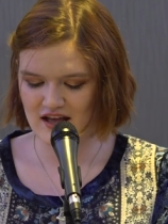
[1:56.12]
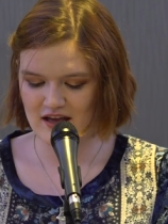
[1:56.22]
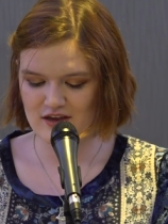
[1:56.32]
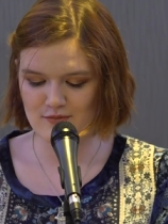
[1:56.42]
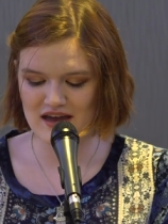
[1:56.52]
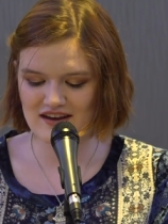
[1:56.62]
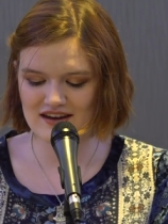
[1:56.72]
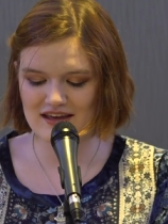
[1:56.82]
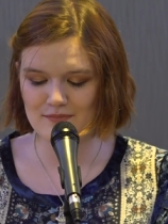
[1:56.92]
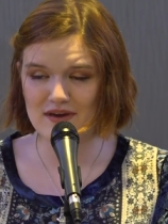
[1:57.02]

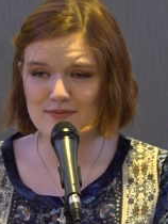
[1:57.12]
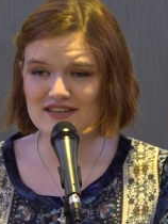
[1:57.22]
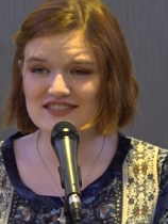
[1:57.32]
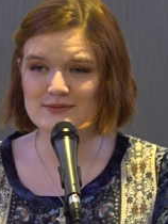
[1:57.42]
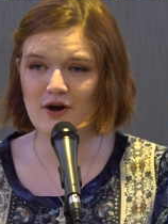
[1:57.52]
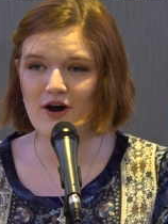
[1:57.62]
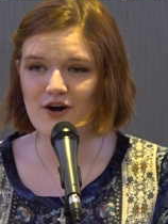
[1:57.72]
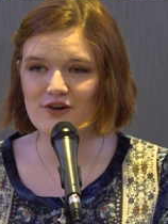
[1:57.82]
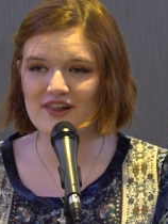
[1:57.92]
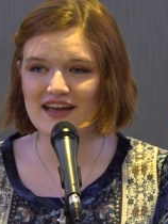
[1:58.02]
Humanity may be
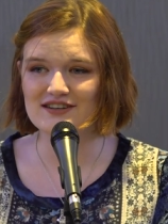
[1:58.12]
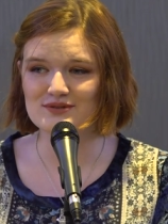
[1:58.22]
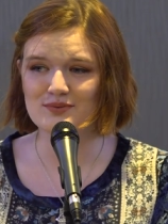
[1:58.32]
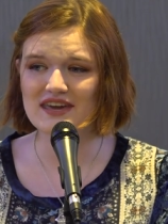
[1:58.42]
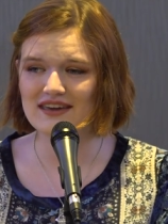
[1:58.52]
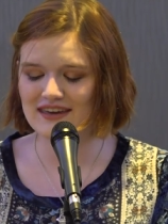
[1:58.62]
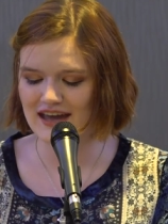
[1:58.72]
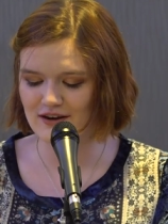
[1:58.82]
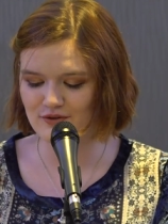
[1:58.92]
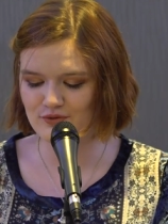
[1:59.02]
small and weak
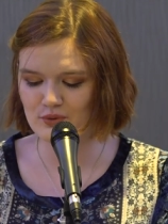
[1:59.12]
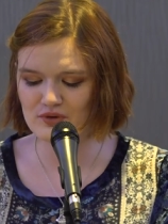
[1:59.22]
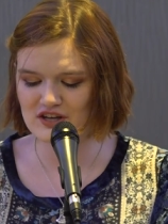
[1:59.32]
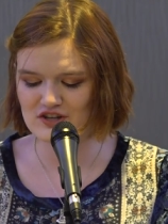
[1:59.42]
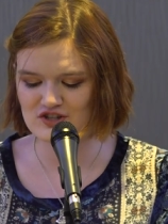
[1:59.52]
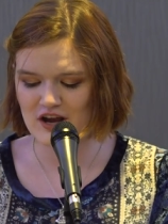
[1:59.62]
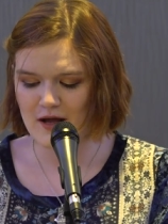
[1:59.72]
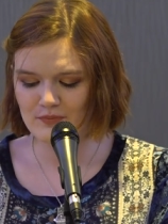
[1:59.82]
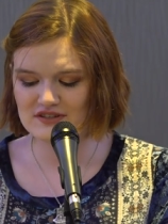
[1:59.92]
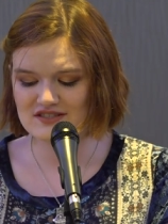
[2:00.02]
and foolish,
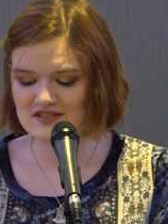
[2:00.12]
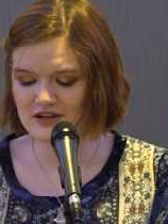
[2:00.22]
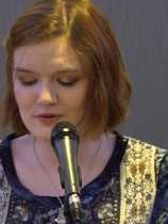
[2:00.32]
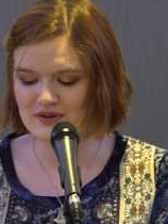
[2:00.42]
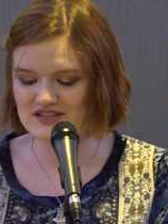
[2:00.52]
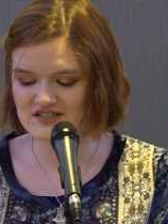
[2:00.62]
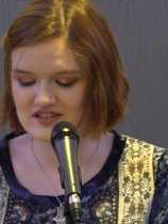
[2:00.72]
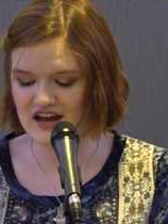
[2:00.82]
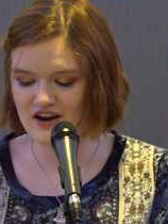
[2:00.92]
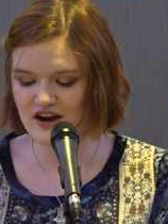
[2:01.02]
but still we
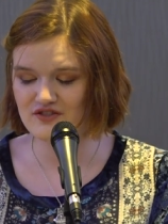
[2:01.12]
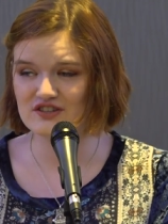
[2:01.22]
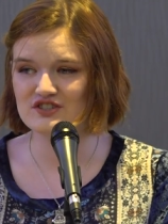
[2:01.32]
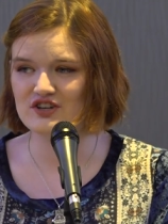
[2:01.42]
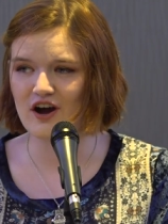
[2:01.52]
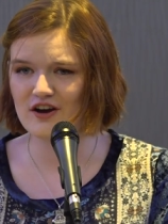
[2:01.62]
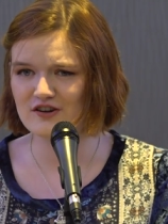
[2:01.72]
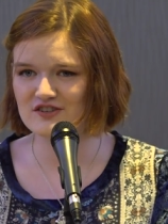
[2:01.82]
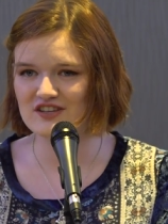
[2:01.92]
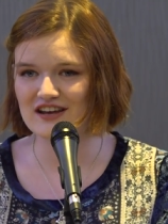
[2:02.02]
stare at the
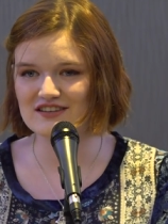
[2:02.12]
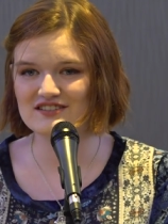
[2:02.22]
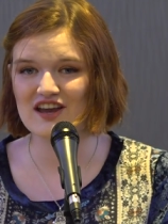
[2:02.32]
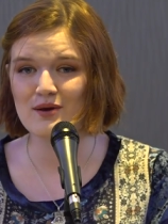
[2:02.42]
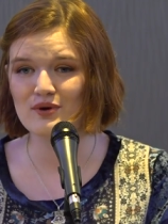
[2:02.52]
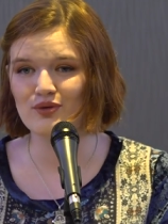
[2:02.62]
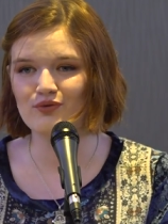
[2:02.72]
stars and say with